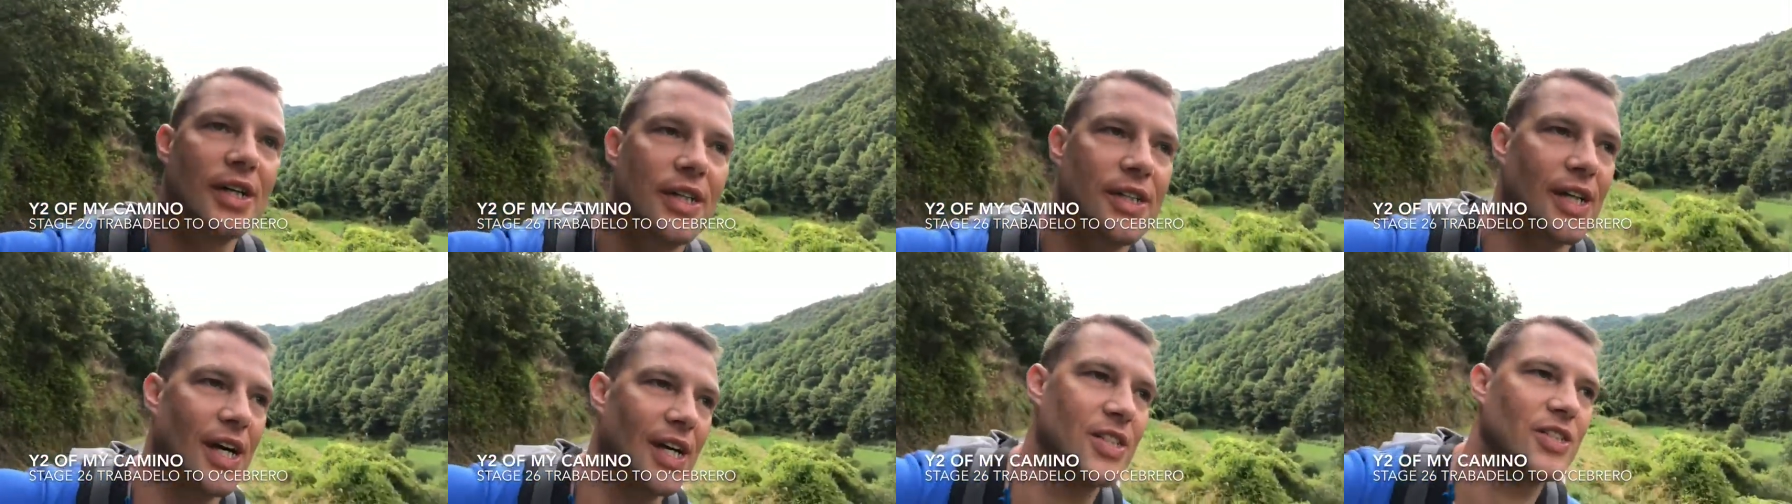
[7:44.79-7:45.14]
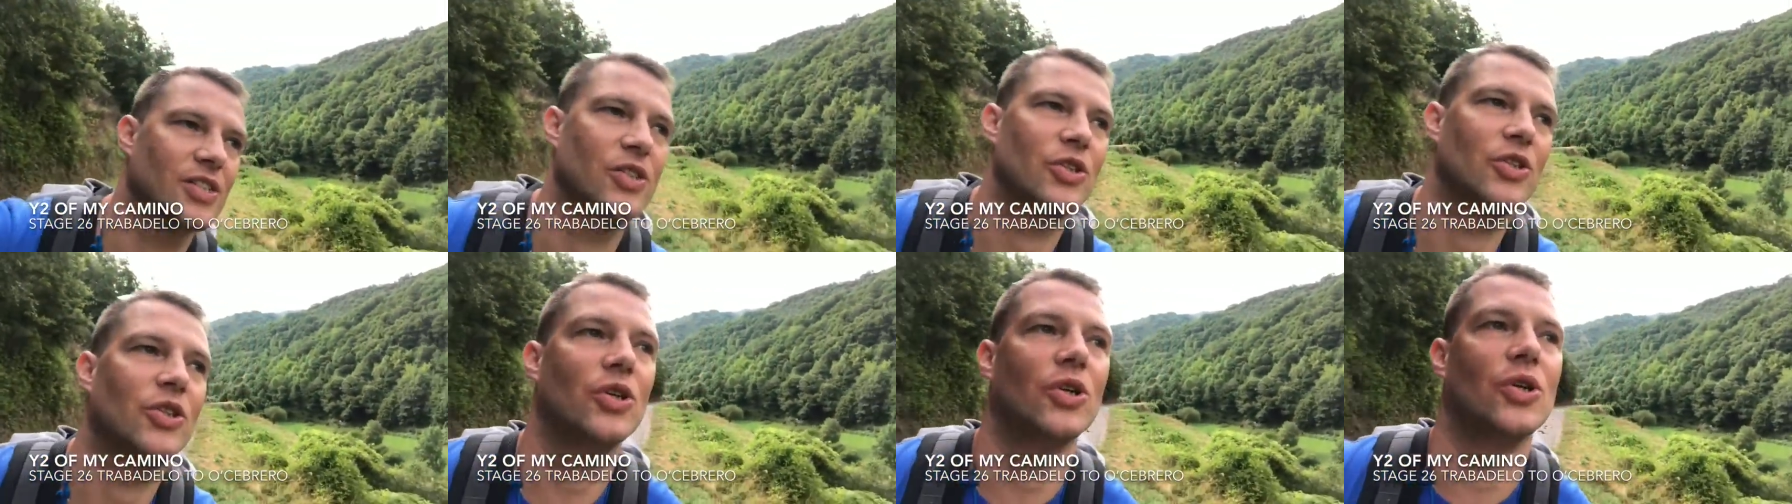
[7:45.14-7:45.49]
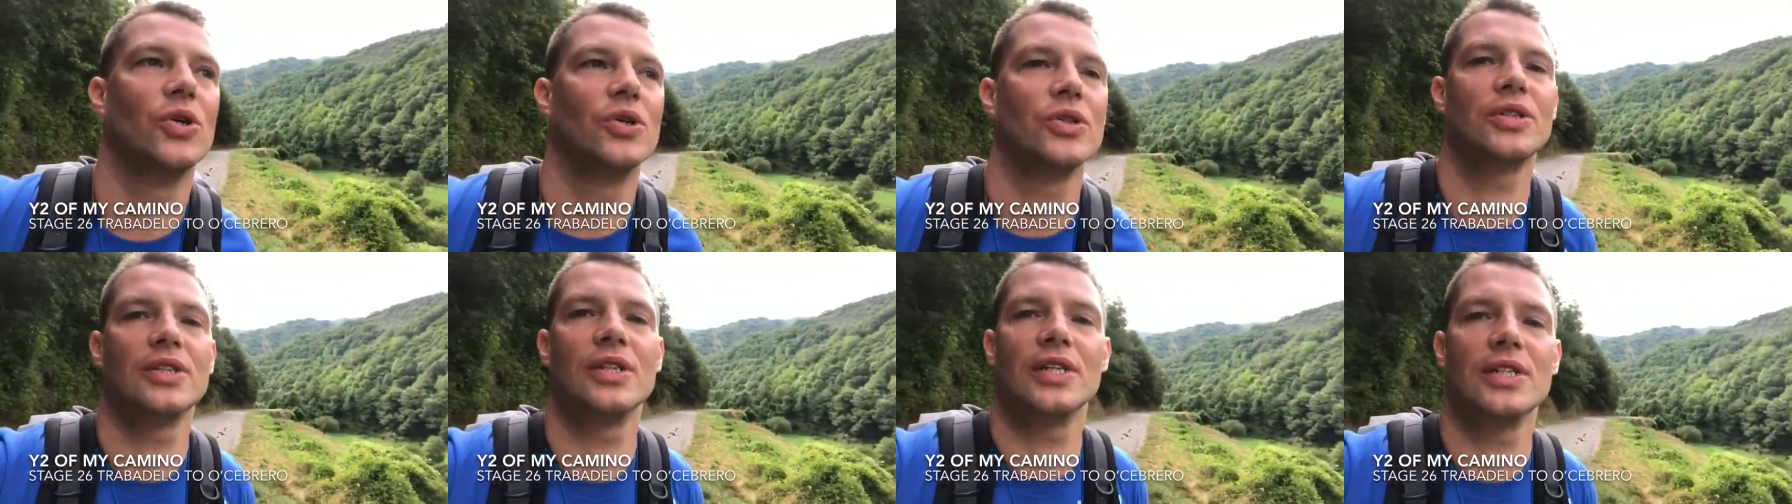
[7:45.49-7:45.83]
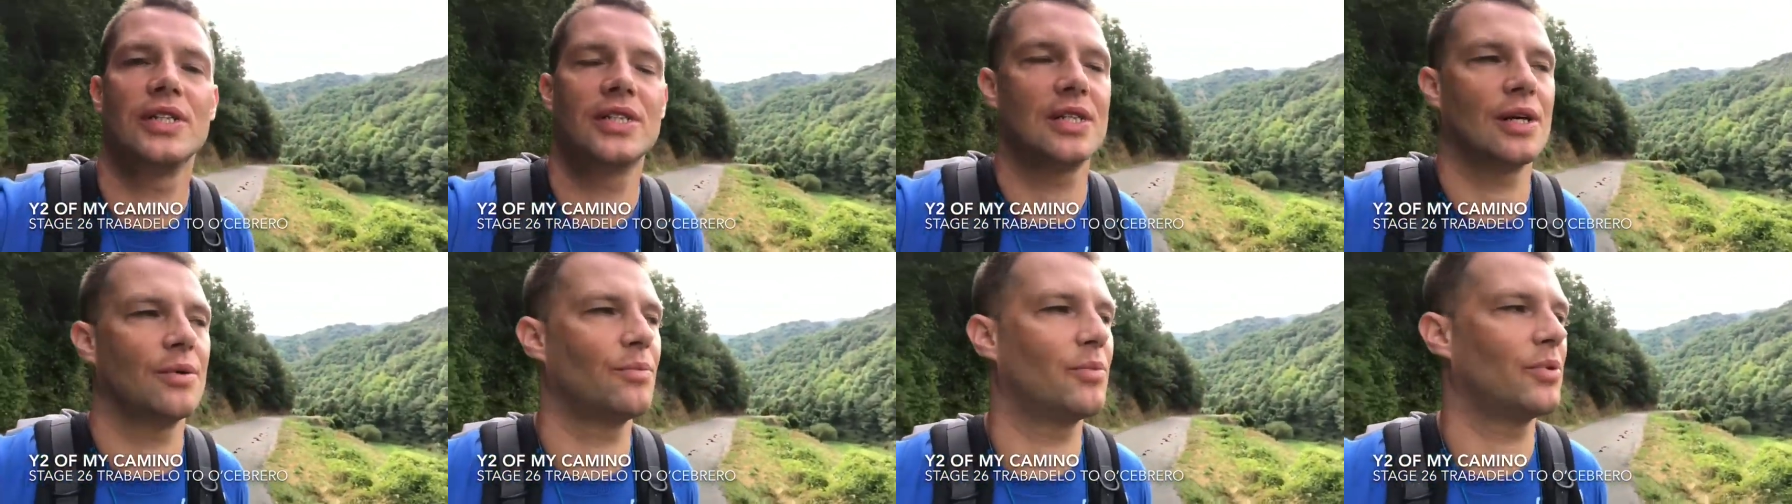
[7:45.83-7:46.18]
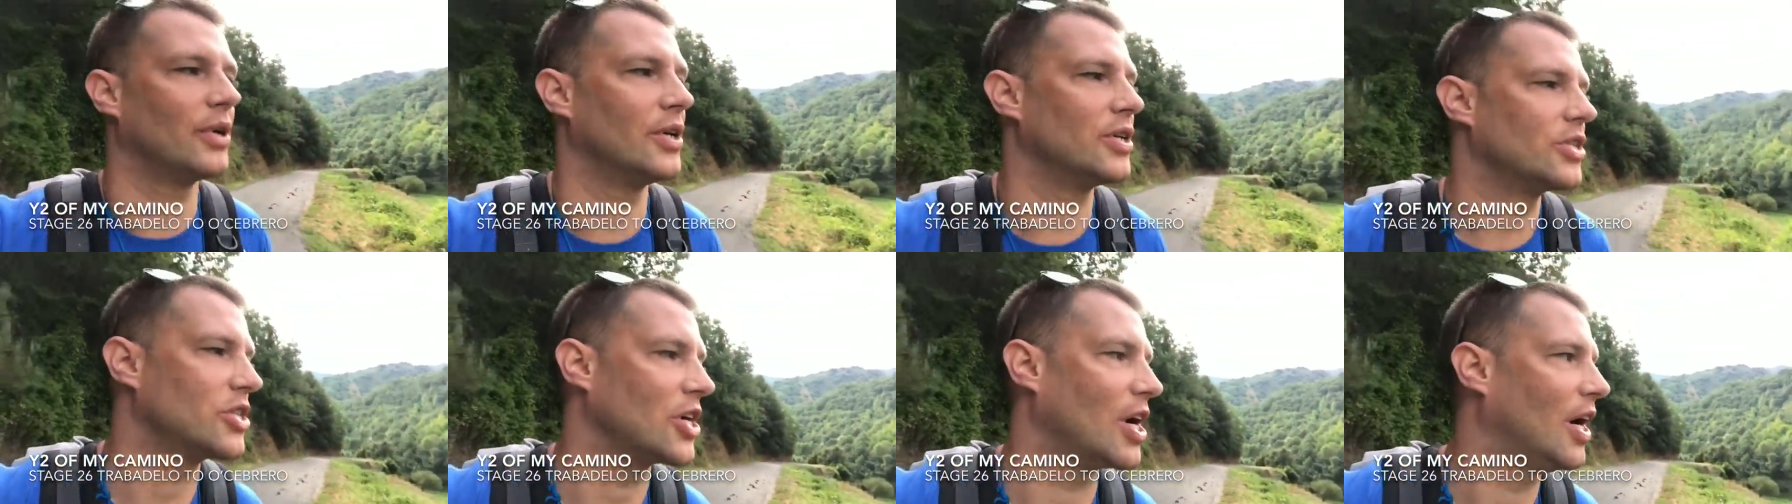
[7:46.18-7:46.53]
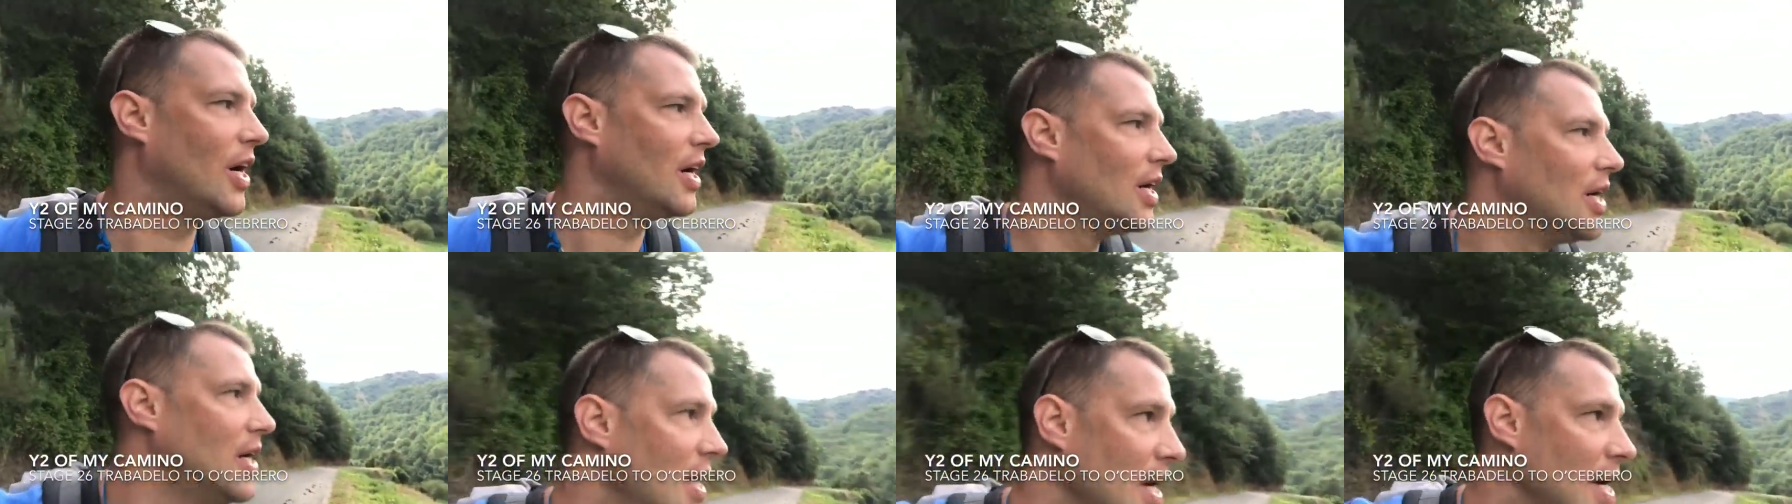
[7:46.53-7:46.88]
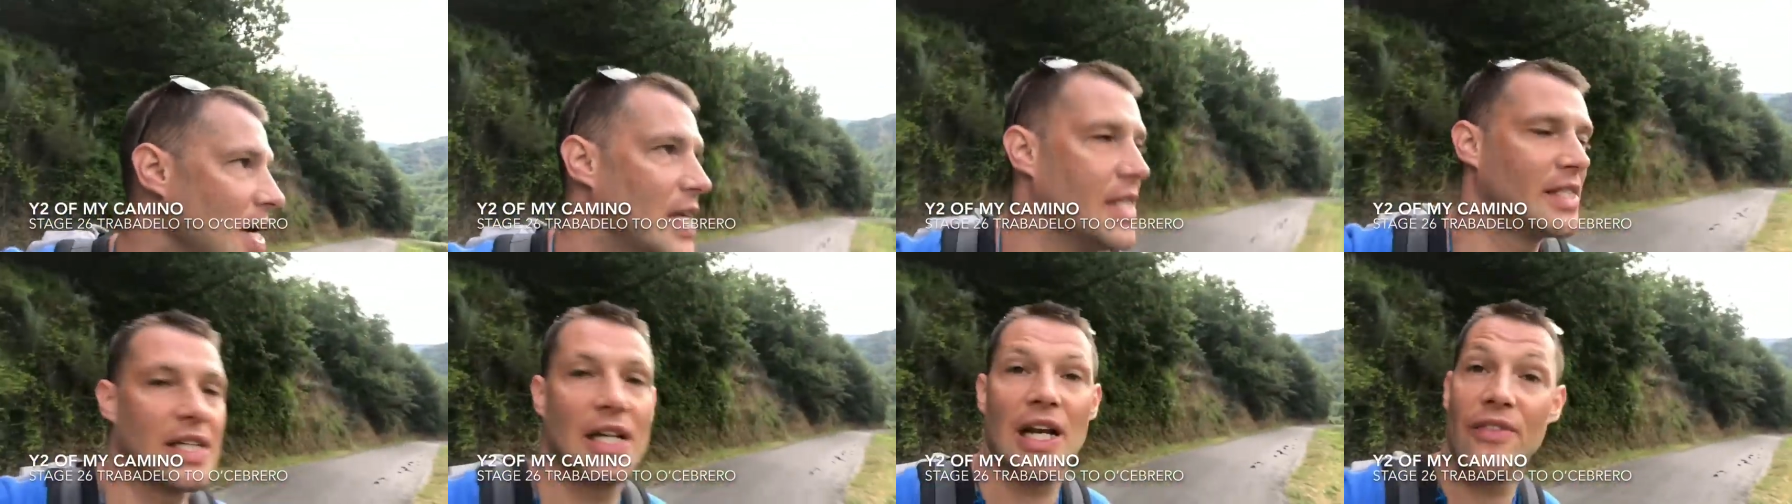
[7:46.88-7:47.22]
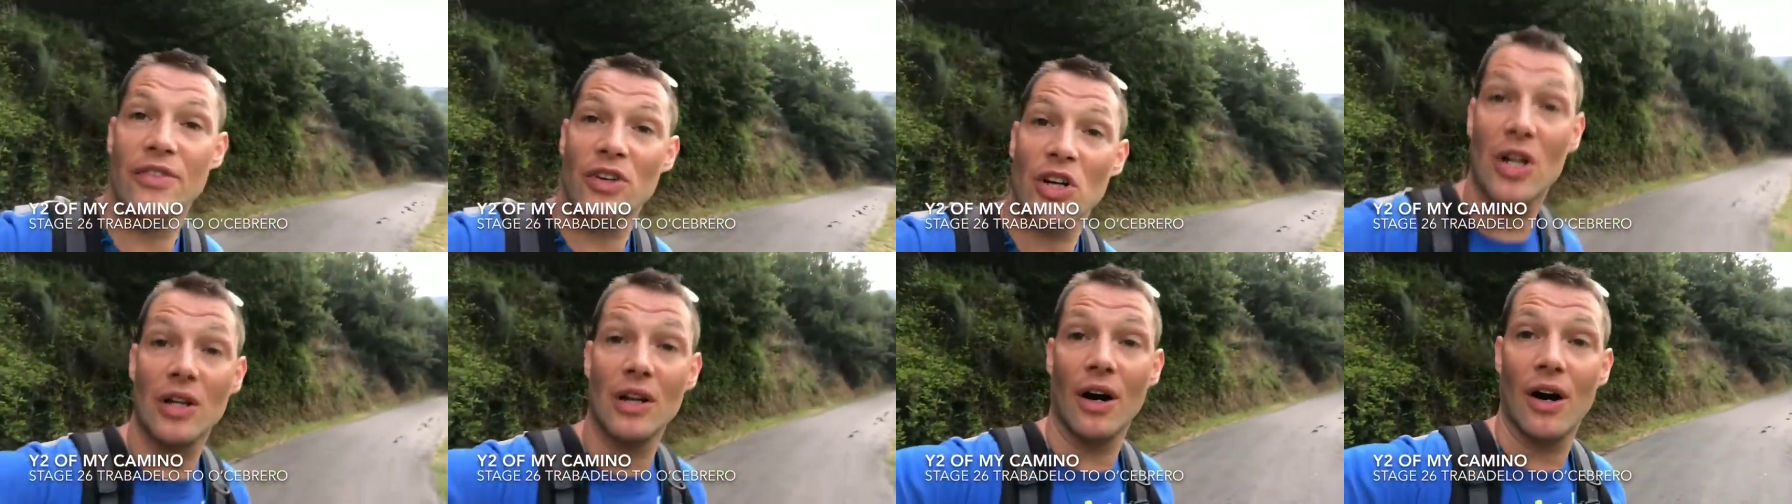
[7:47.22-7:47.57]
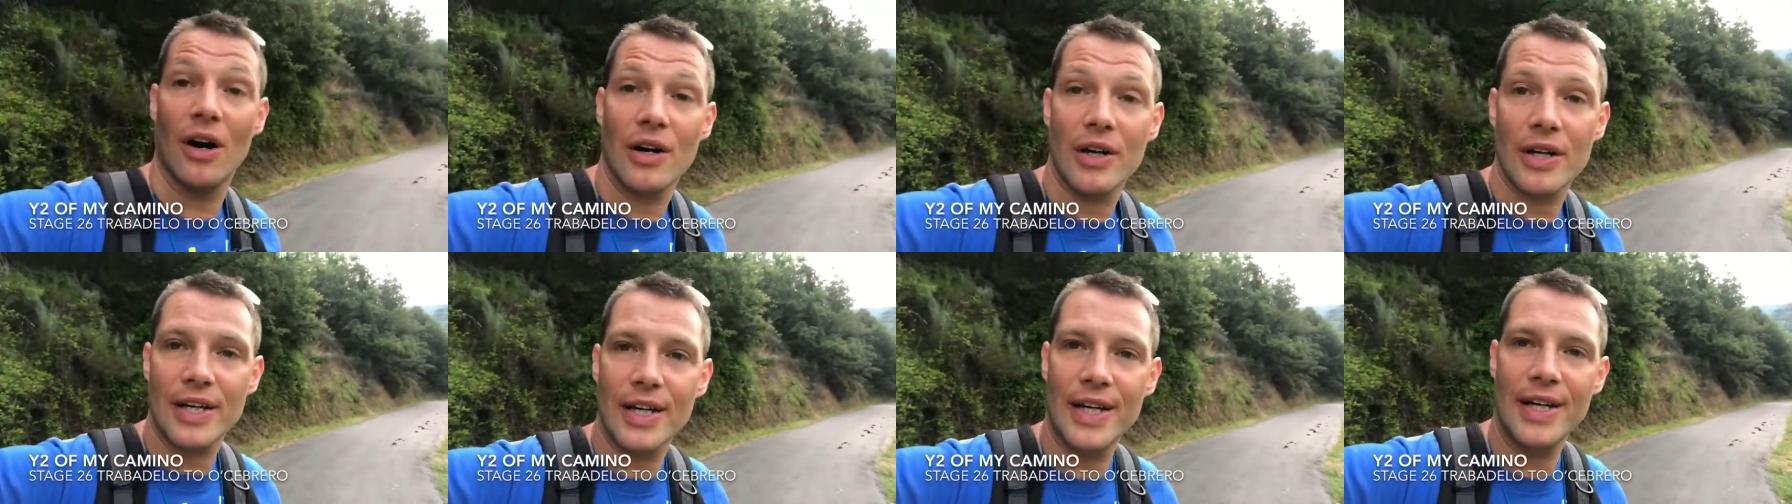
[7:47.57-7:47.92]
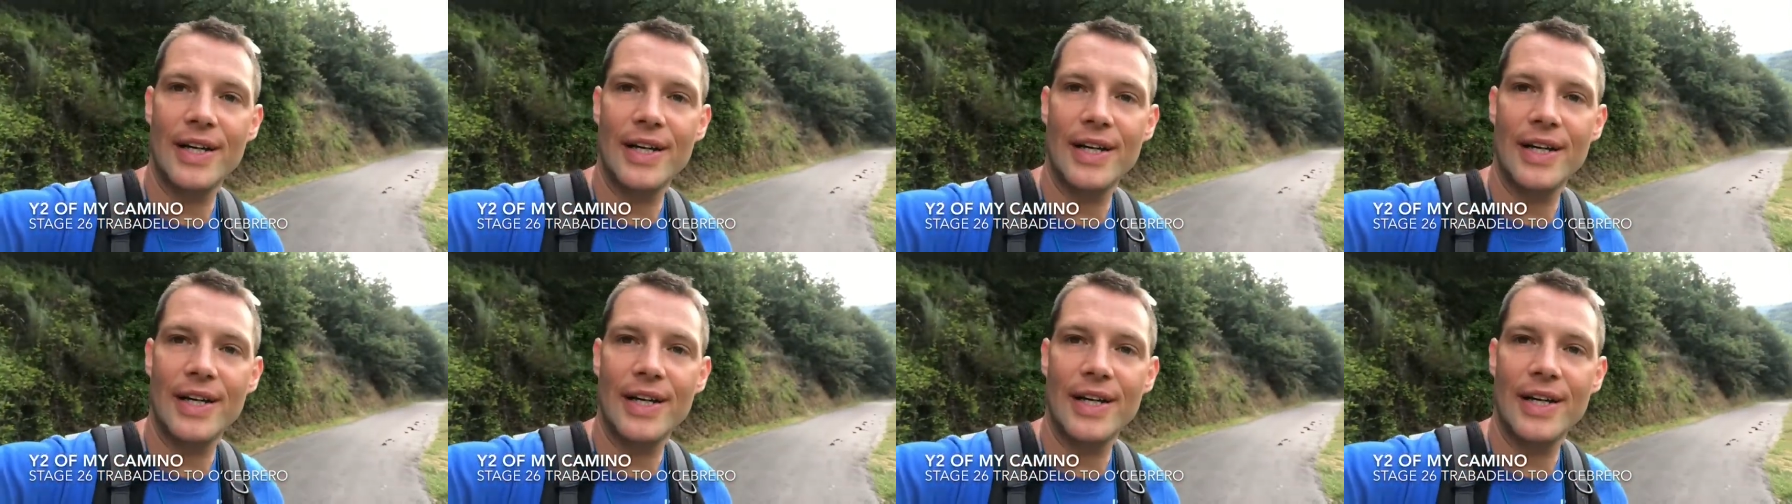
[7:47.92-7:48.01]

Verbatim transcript: Nice and cool, it's nice temperature. It's 11 o'clock.